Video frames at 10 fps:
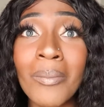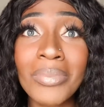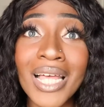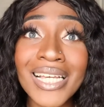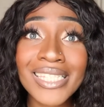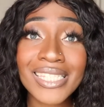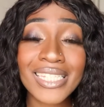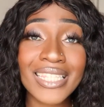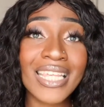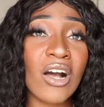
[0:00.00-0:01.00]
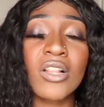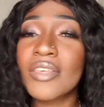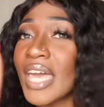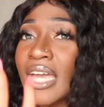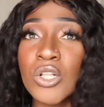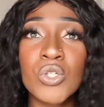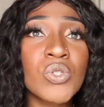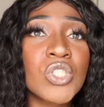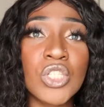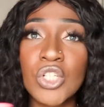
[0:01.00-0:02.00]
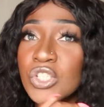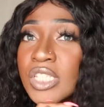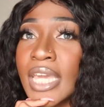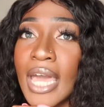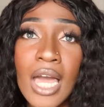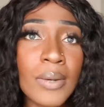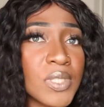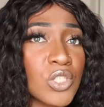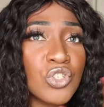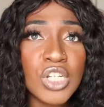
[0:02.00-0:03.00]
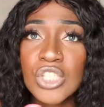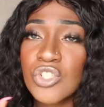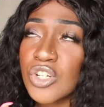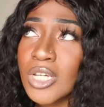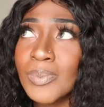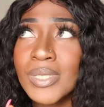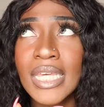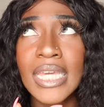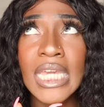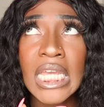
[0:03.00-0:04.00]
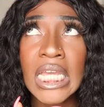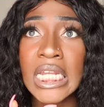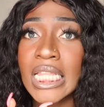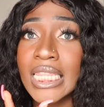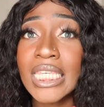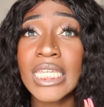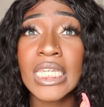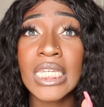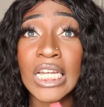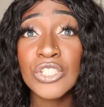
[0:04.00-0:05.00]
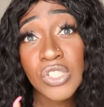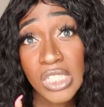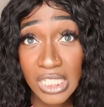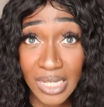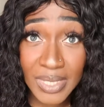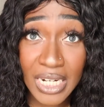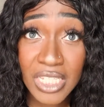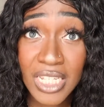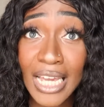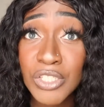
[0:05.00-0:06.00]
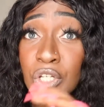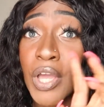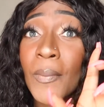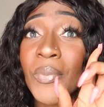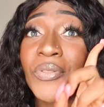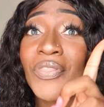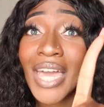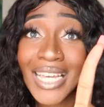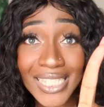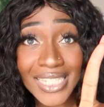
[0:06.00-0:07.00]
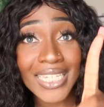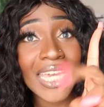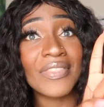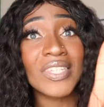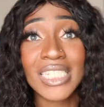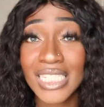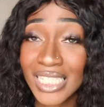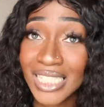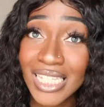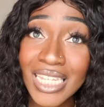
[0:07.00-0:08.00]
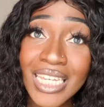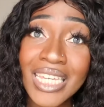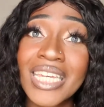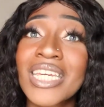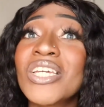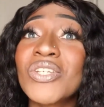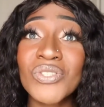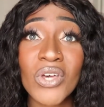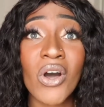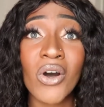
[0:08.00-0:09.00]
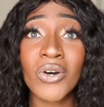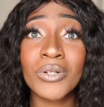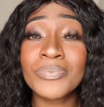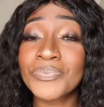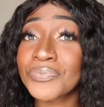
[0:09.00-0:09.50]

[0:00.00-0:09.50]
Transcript: plus all of that includes the nursing apps, the transcripts, and the entrance exams that I took. I took both the Hesi and the T's. So